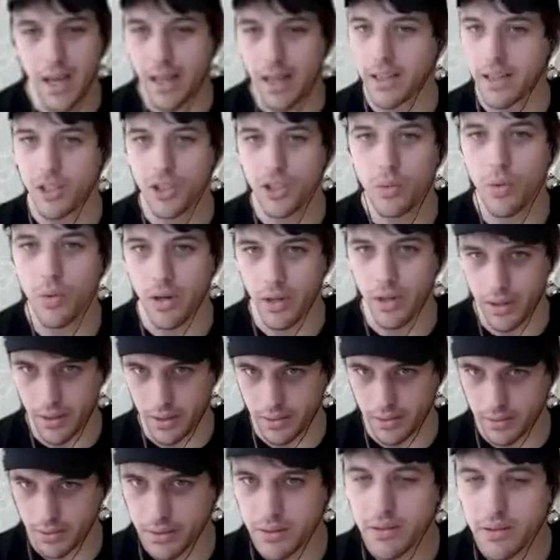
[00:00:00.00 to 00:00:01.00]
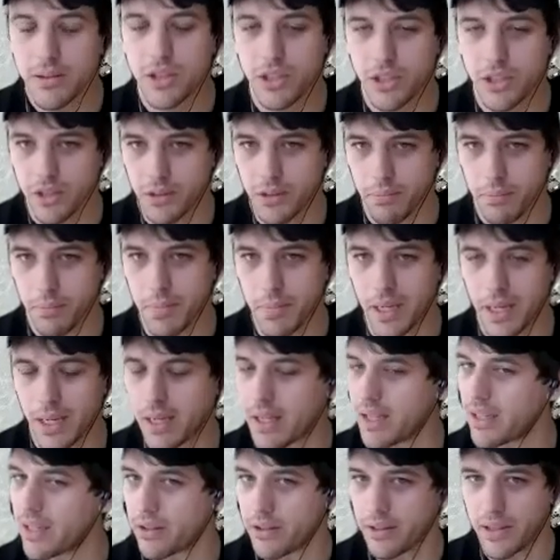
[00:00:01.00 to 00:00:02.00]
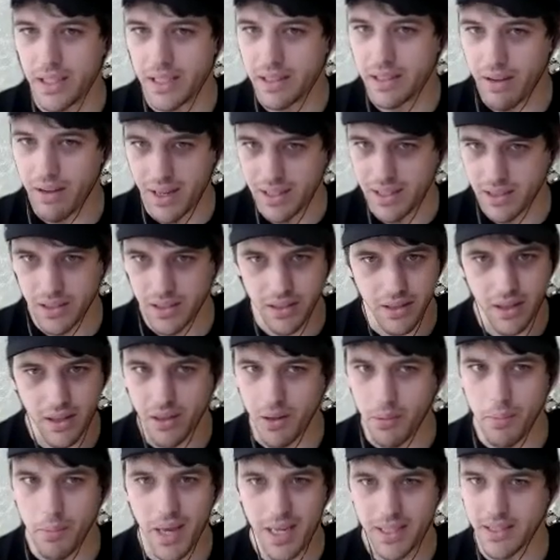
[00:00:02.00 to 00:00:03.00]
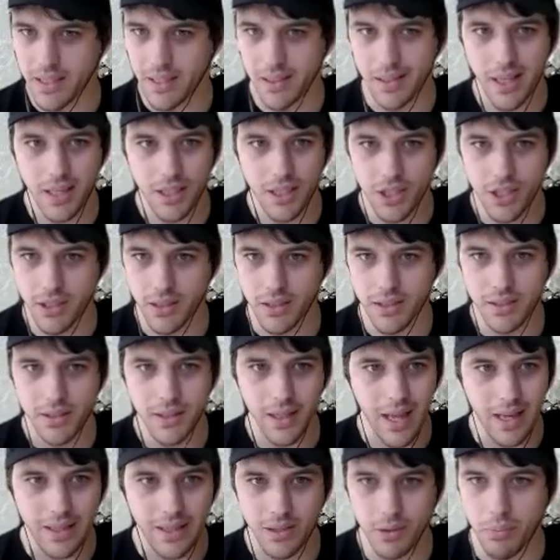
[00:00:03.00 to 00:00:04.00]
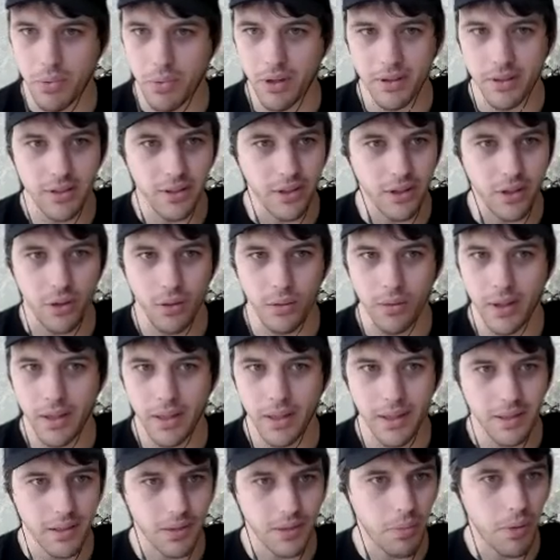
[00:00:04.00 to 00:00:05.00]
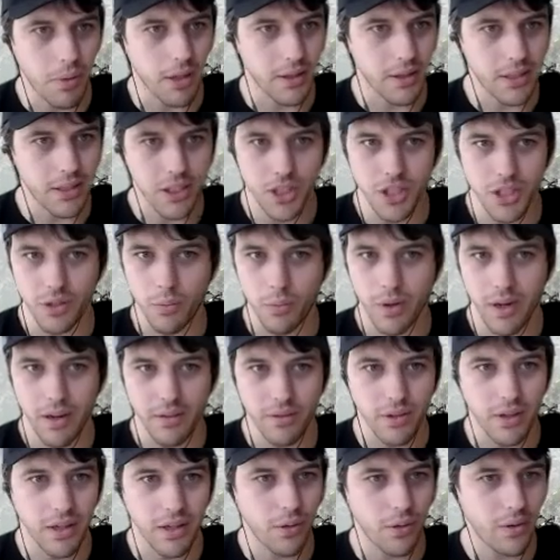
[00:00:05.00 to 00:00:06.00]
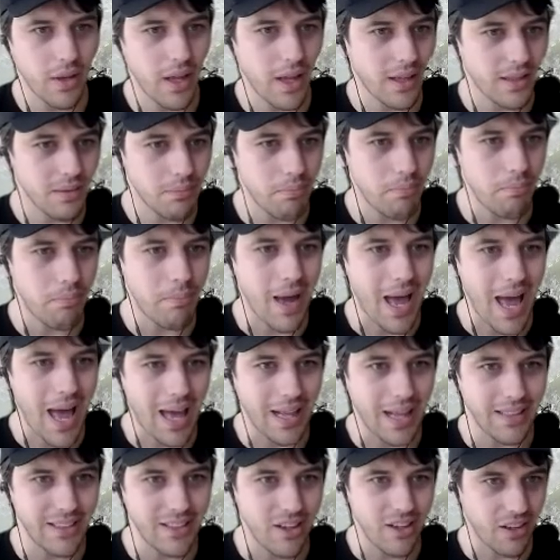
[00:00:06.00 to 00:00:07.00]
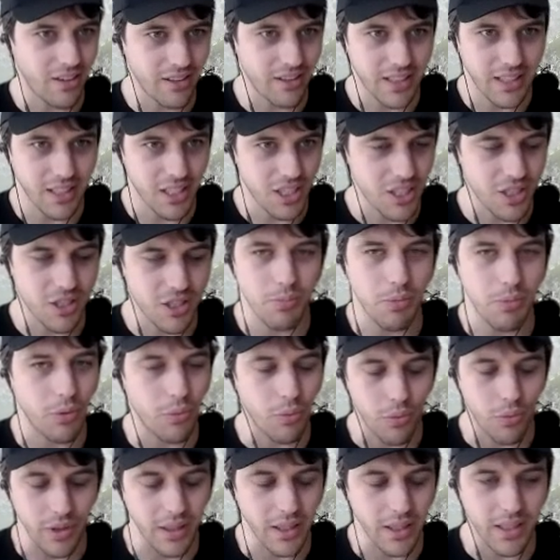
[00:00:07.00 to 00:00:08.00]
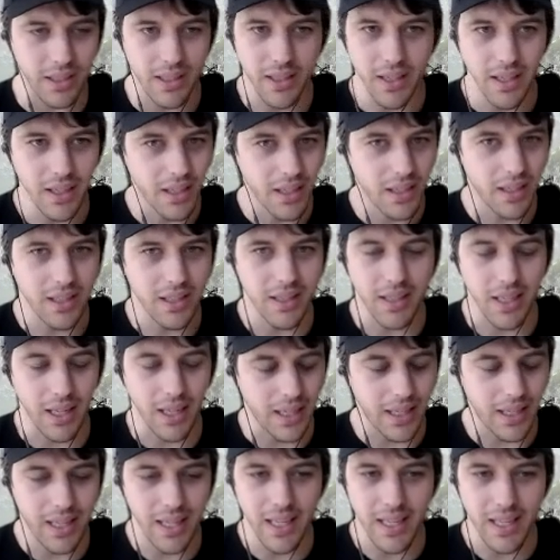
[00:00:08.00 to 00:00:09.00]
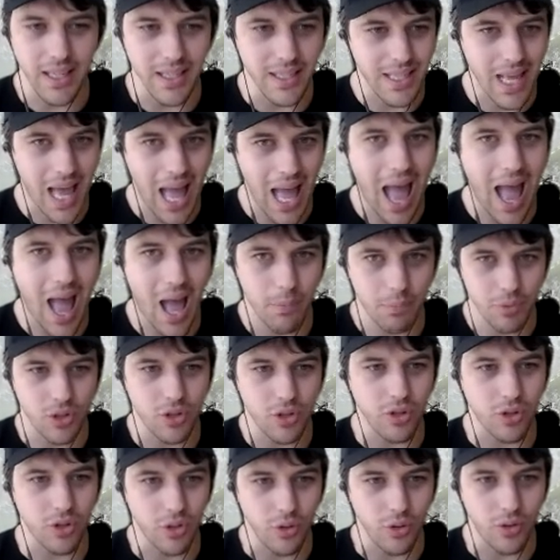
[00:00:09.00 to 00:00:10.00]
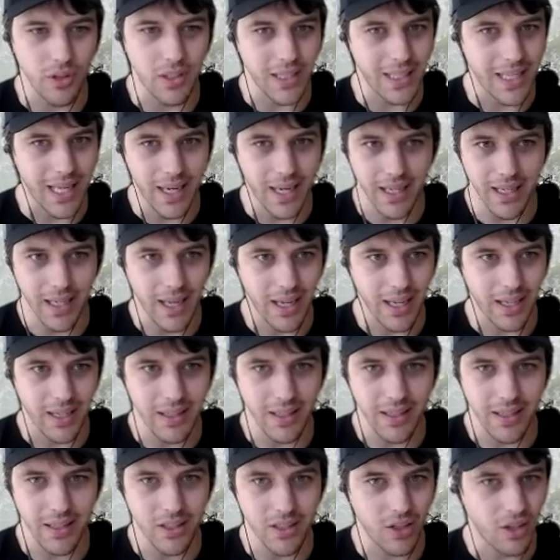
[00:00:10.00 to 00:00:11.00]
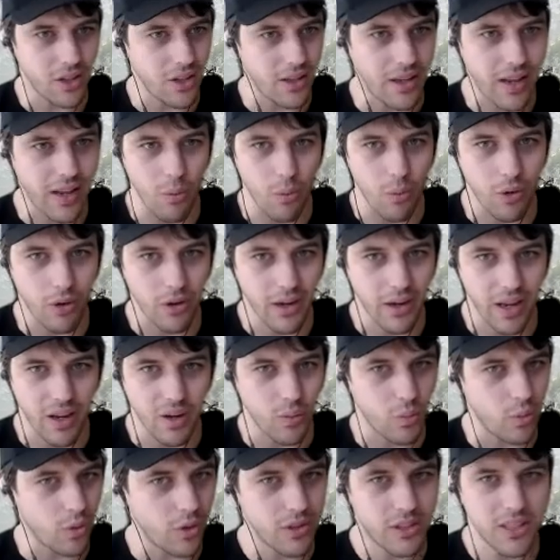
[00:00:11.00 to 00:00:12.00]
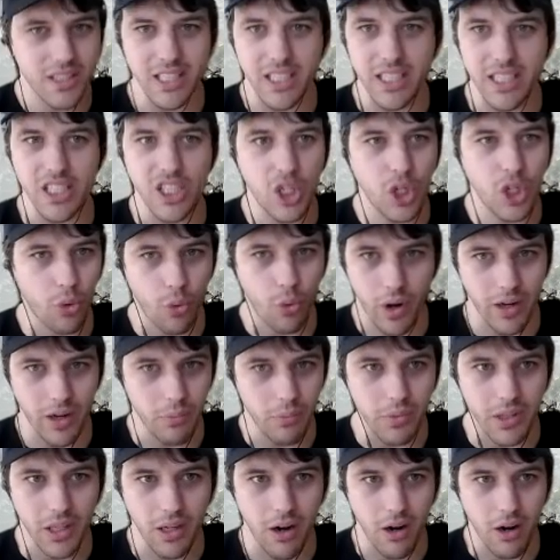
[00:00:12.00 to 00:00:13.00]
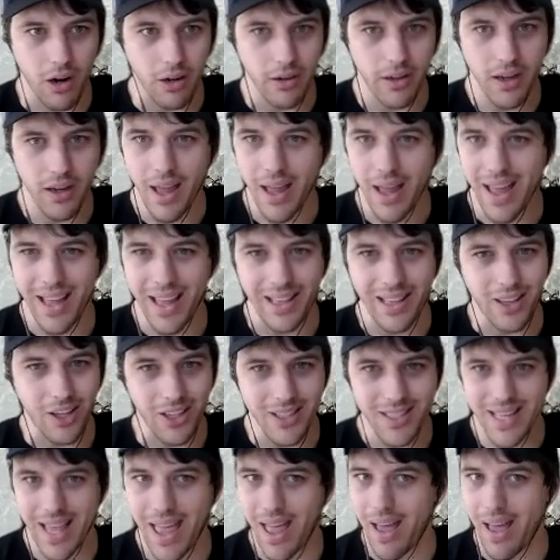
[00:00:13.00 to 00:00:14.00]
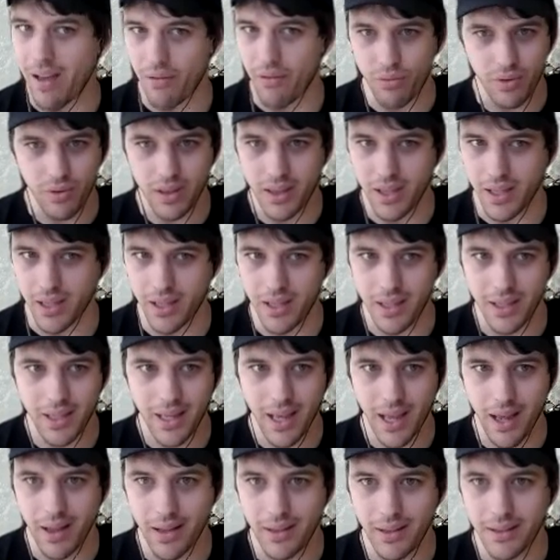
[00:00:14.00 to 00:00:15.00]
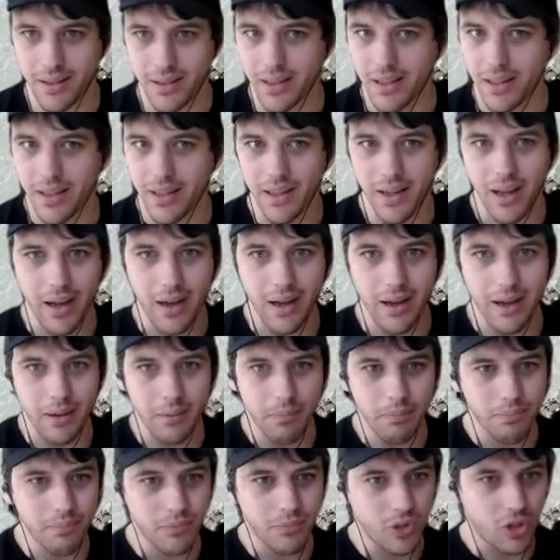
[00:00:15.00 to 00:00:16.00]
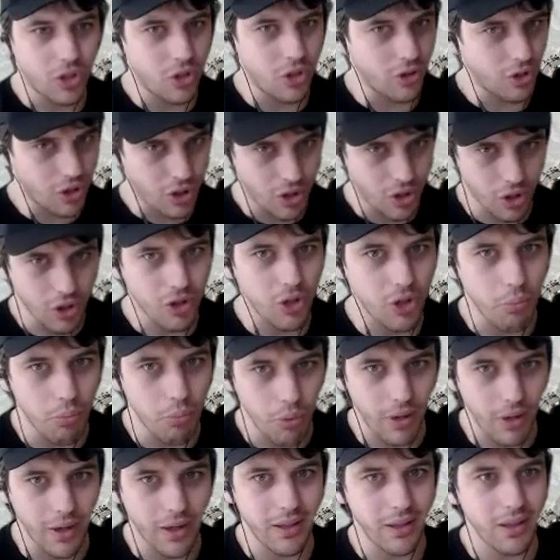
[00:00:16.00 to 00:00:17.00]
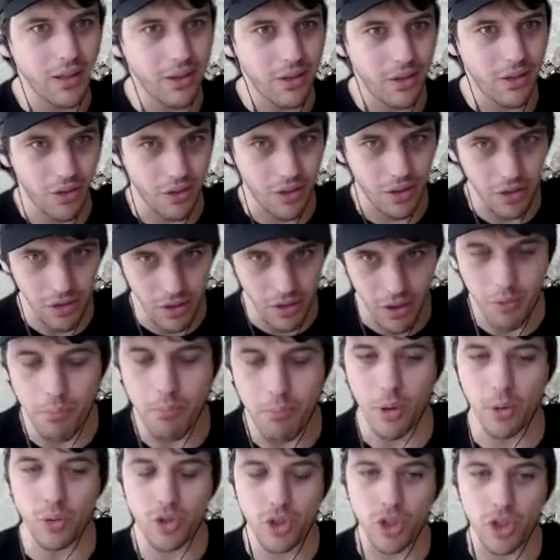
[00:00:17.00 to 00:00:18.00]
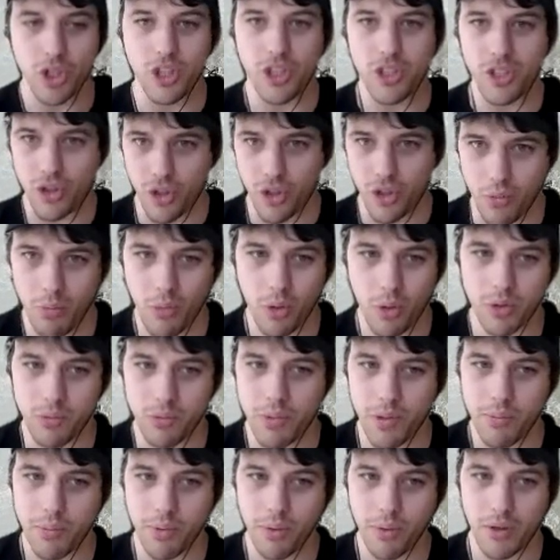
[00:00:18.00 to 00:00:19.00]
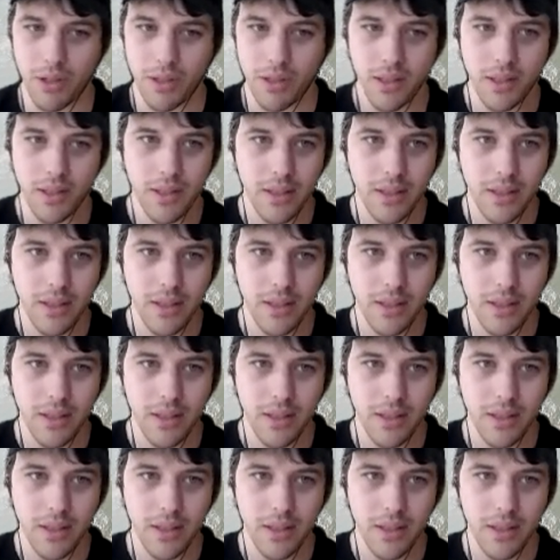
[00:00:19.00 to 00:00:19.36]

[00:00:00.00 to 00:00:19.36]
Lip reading: I just want to make it clear, Eve has the best intentions as a as a politician, whatever. I know that has bad connotations, but really, he's absolutely dedicated to the network and works incredibly hard and does everything he can to bring the most good to the most people.